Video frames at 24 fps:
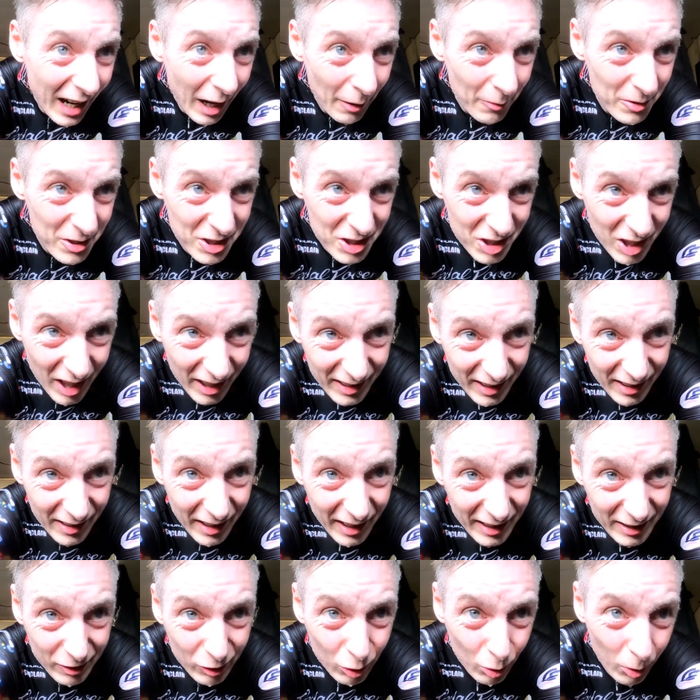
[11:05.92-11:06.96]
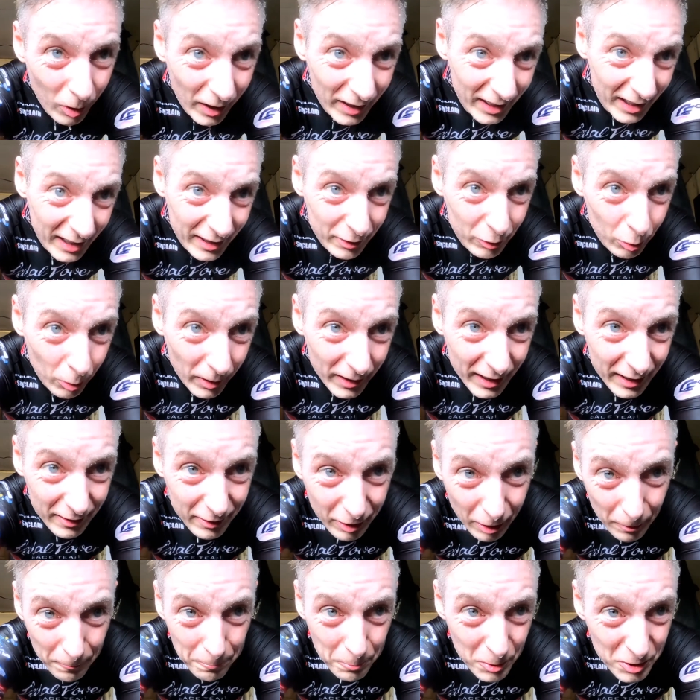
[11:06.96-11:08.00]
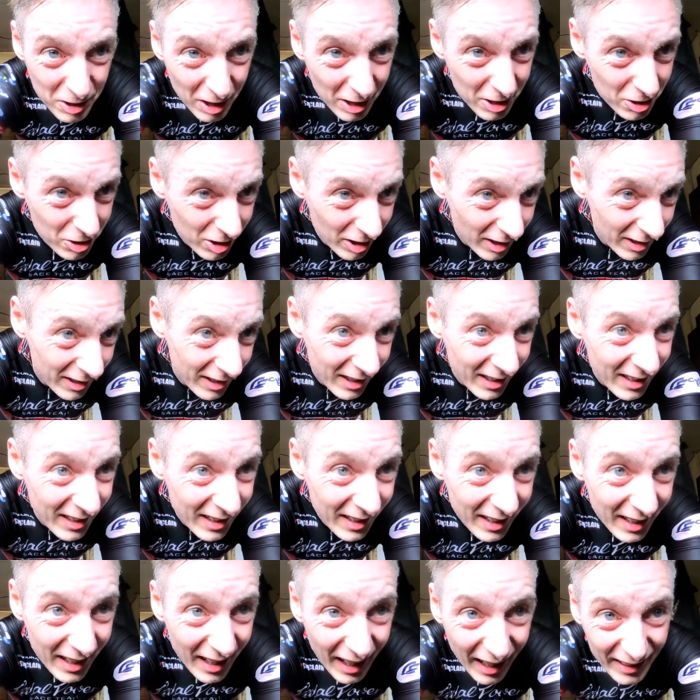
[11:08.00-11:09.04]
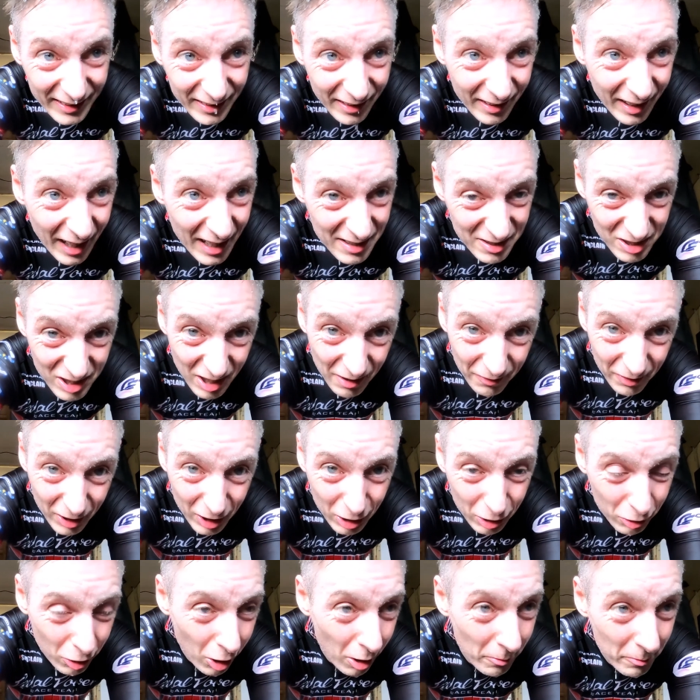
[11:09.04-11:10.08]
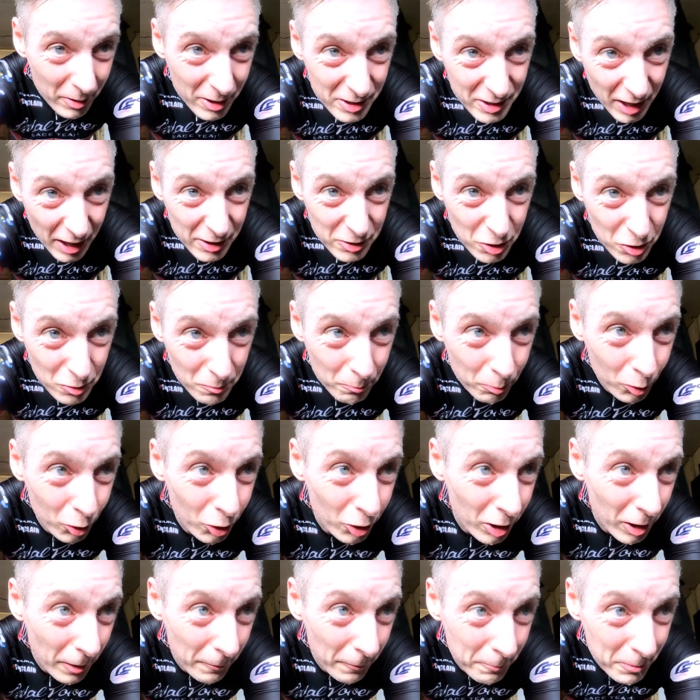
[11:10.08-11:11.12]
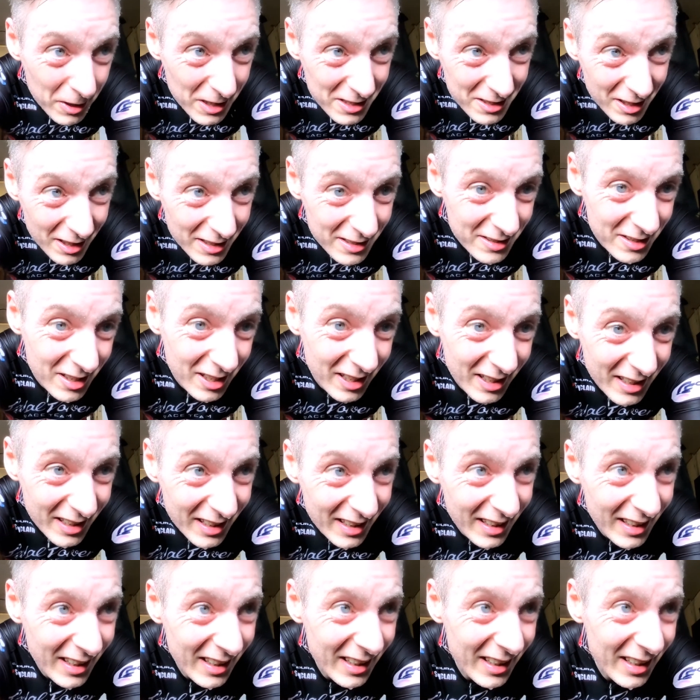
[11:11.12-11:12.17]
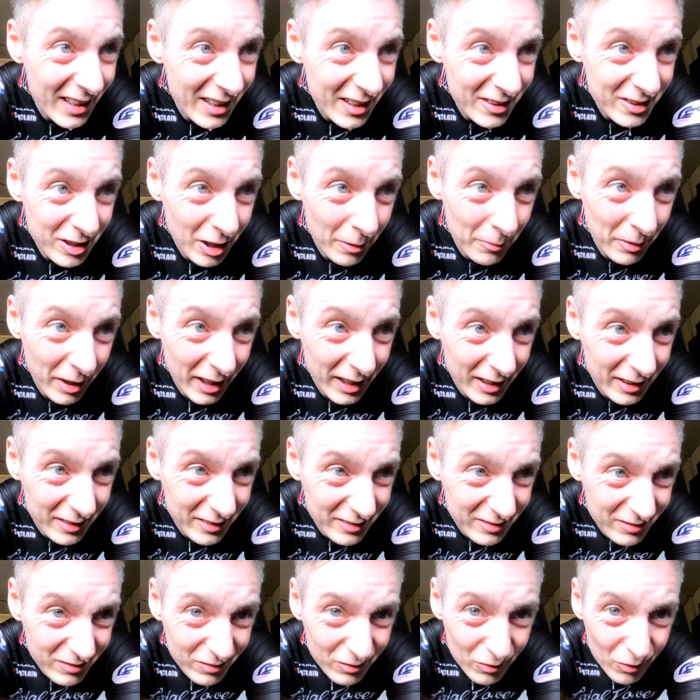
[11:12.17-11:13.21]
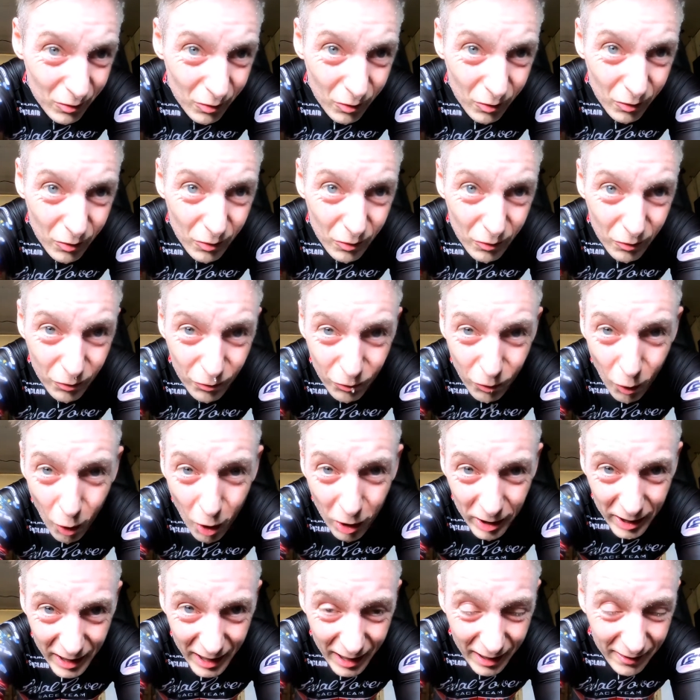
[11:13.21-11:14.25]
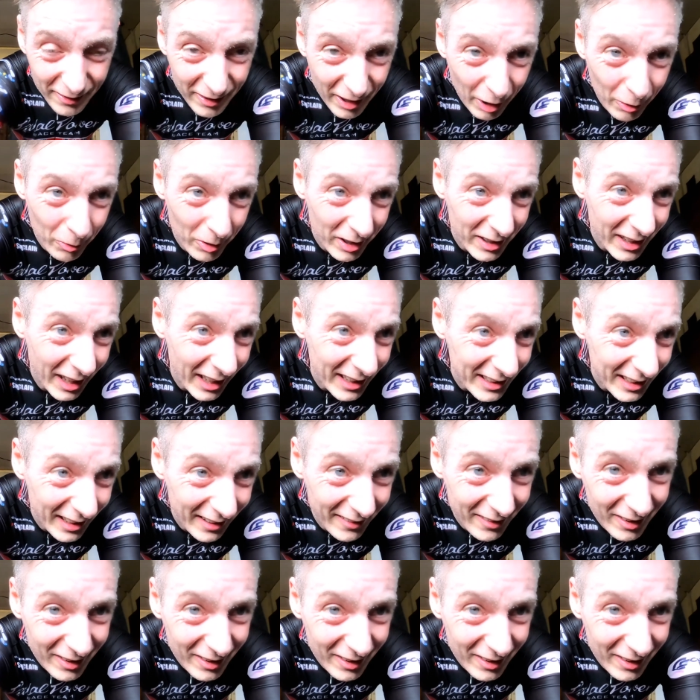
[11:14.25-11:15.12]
I was sitting in like 23rd position, and the last 7 kilometres I just blew it to pieces. So I'm like 40th out of 93.